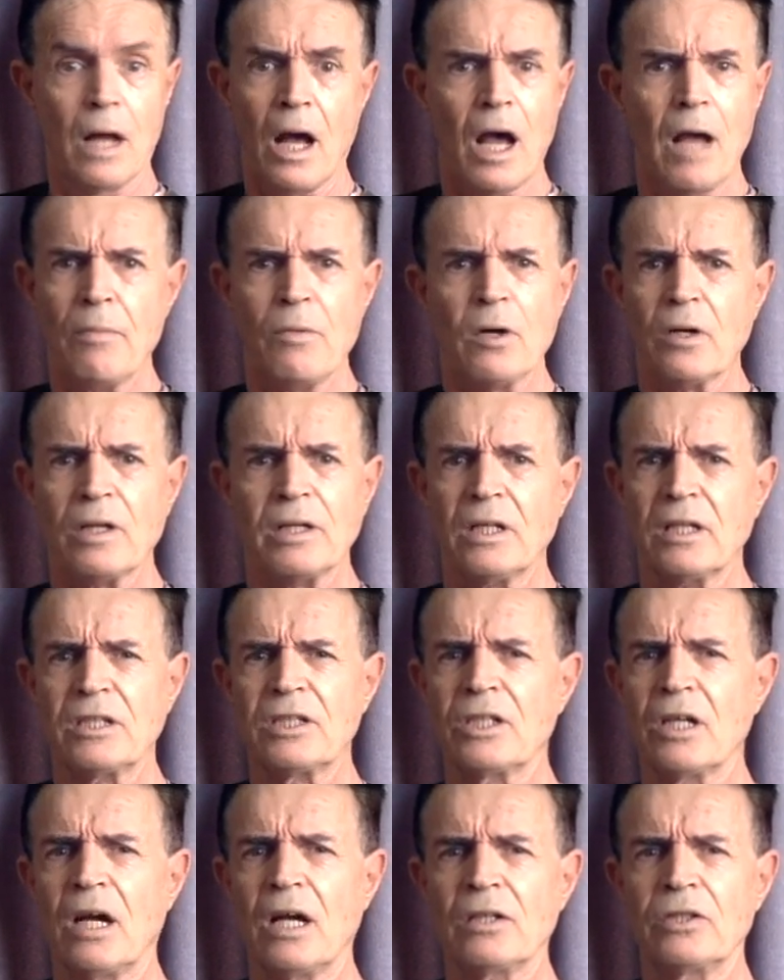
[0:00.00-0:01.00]
I'm not going
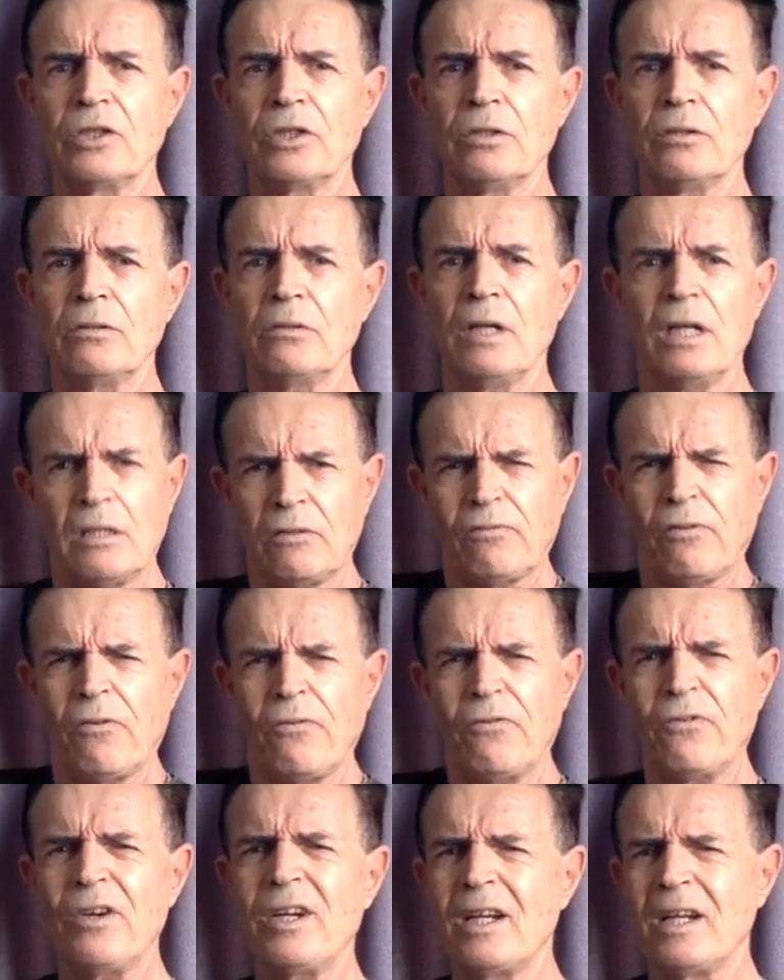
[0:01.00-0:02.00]
to charge you. It's for
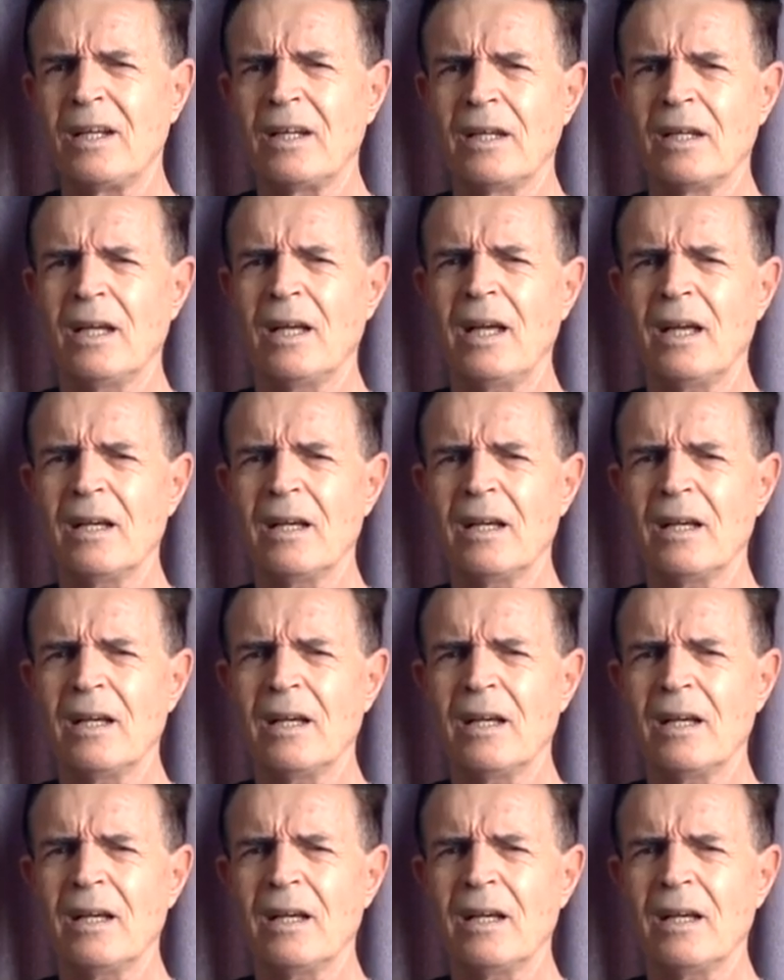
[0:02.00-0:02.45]
free.